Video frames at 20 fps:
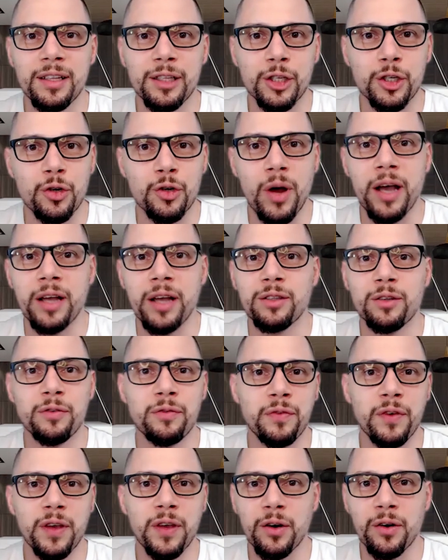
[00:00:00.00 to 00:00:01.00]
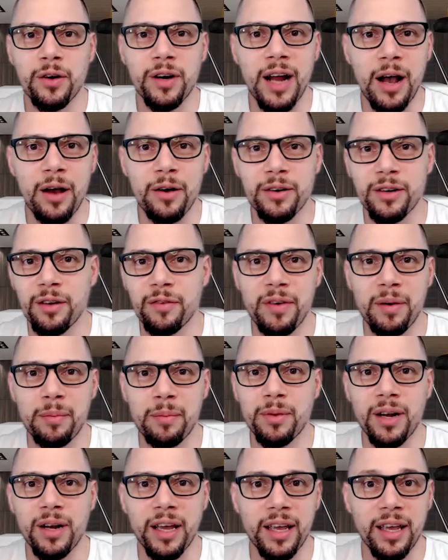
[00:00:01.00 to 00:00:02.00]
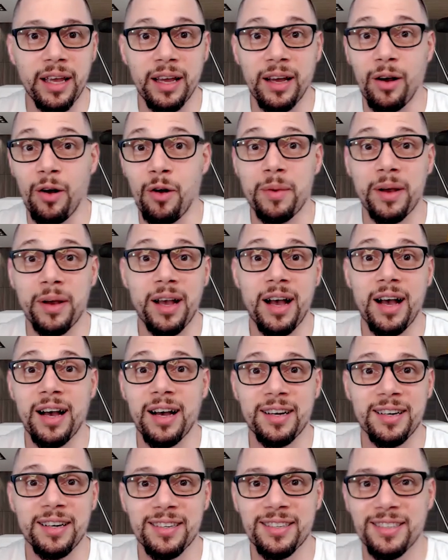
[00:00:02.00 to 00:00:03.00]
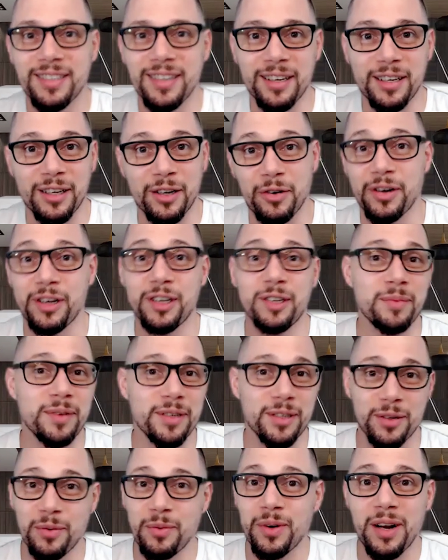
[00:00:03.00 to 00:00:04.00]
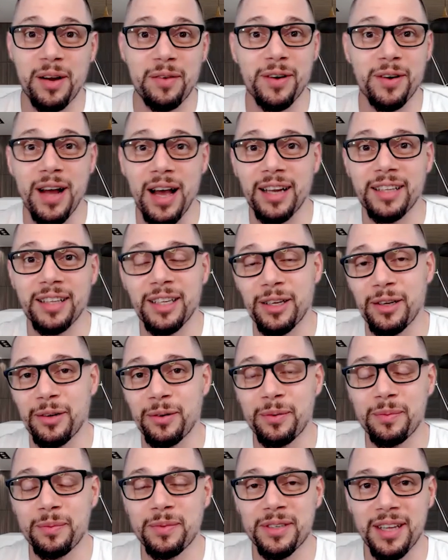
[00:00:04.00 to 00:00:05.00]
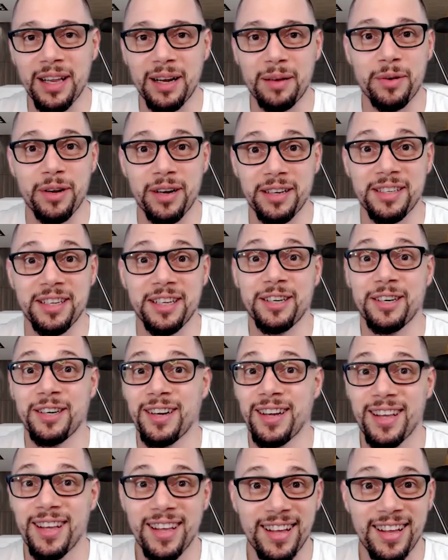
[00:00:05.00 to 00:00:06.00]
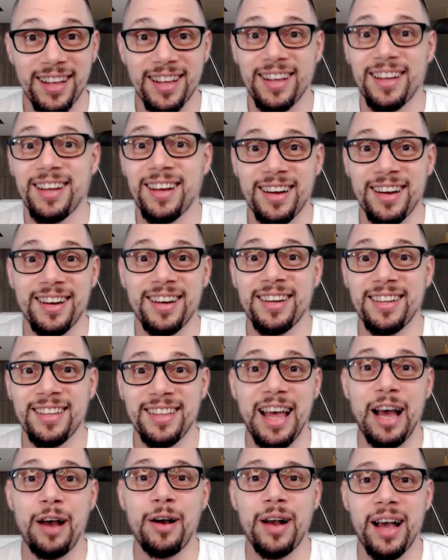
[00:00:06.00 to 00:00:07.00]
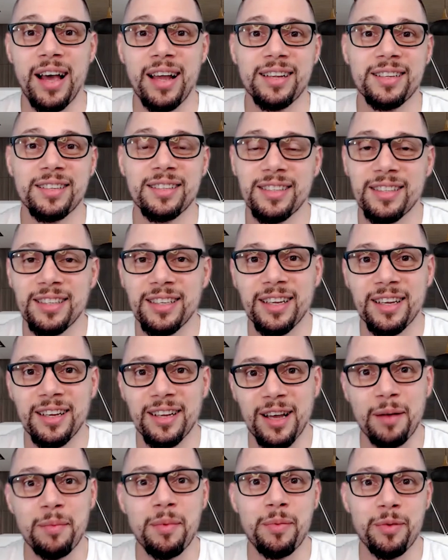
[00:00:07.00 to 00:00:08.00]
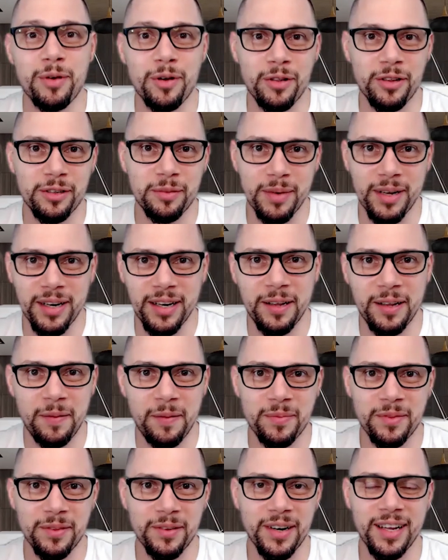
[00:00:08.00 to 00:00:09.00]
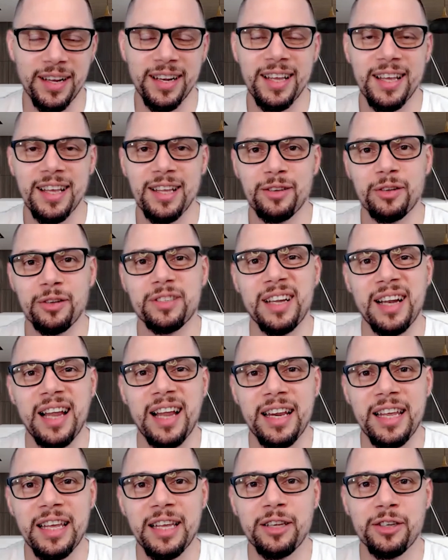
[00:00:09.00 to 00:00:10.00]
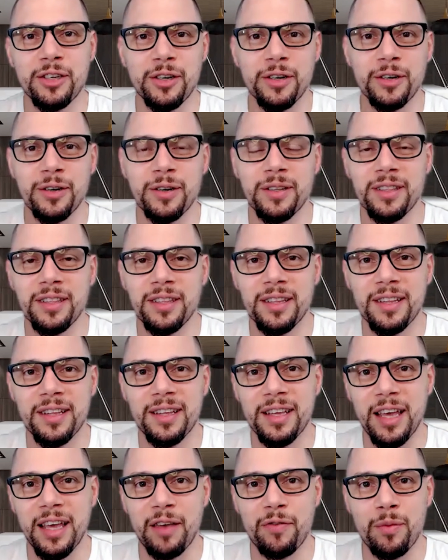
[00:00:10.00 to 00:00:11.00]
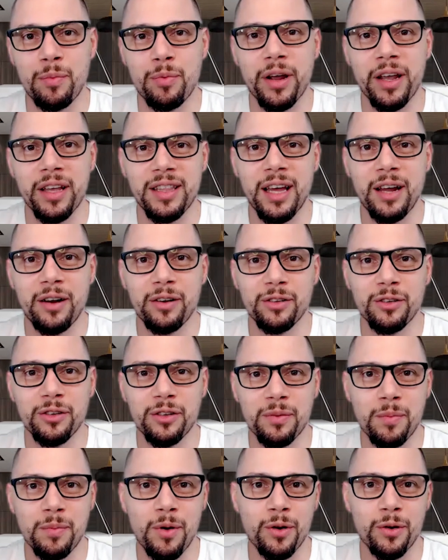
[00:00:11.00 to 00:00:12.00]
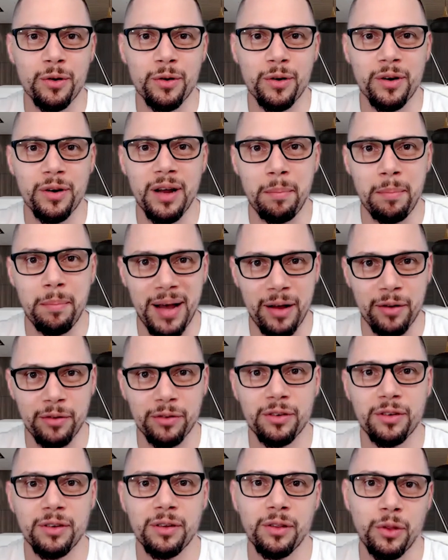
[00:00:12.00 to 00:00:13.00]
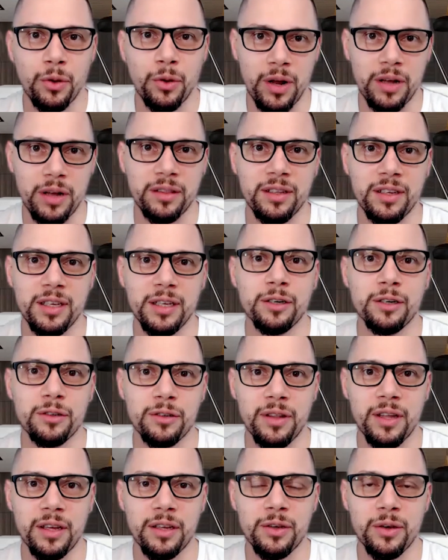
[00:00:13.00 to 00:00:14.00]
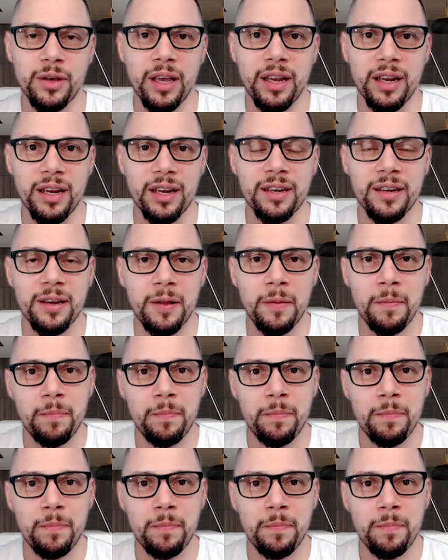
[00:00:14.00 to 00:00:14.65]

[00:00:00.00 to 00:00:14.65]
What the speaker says: trying to figure it out in November, like, oh my God, Christmas or whatever holiday you celebrate is here. Now I got to come up with all this money, right? So it's a lot easier if you break it down into smaller amounts throughout the year, so that you can